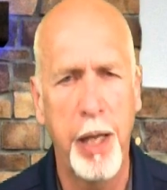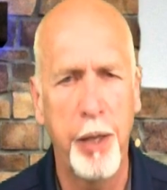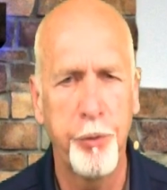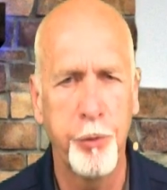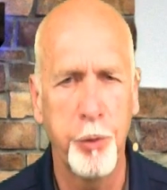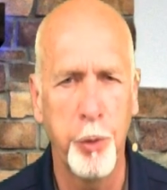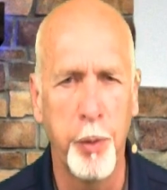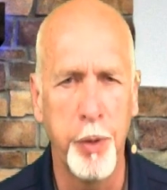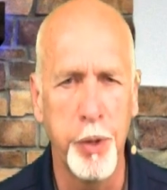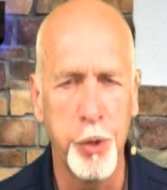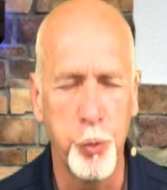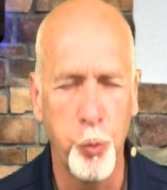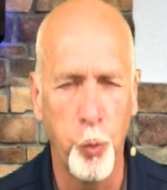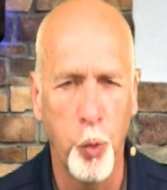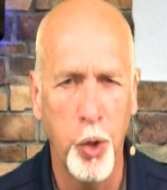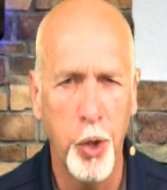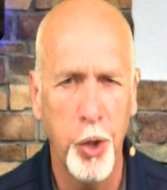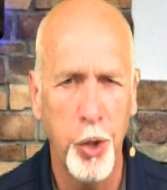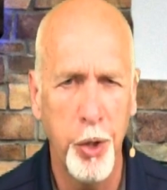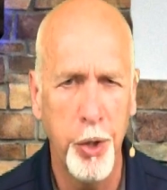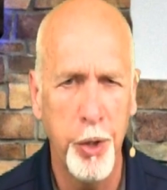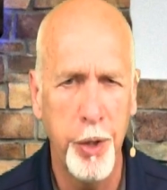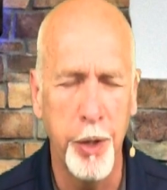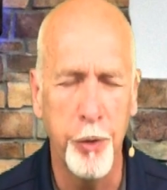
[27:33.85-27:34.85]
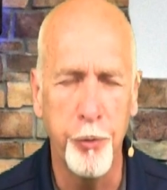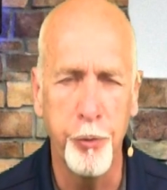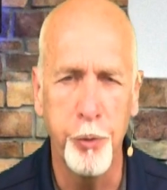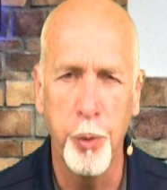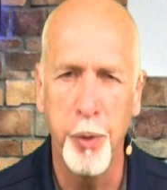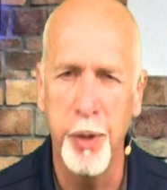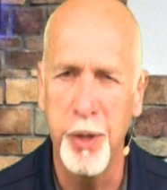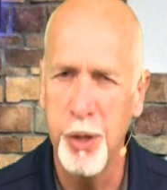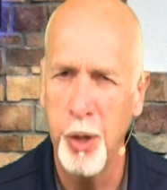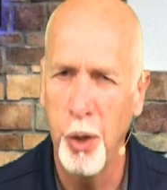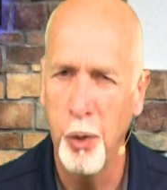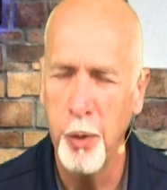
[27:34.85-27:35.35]
that through His Word and
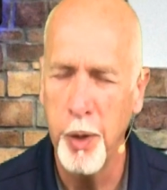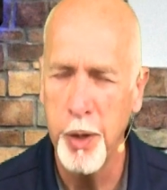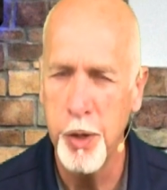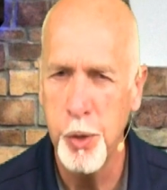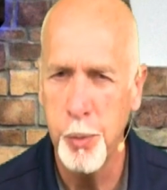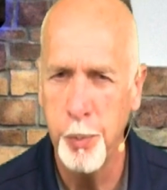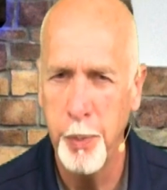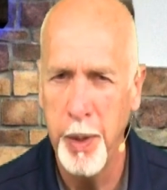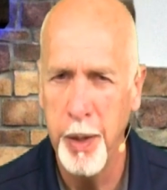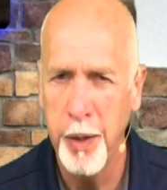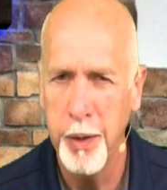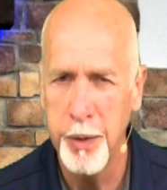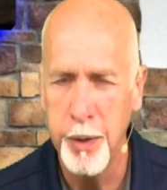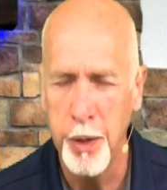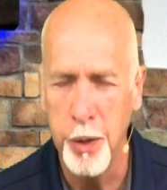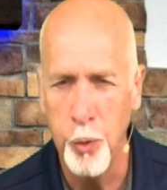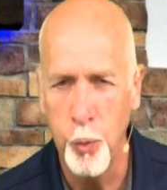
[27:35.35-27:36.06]
through His Holy Spirit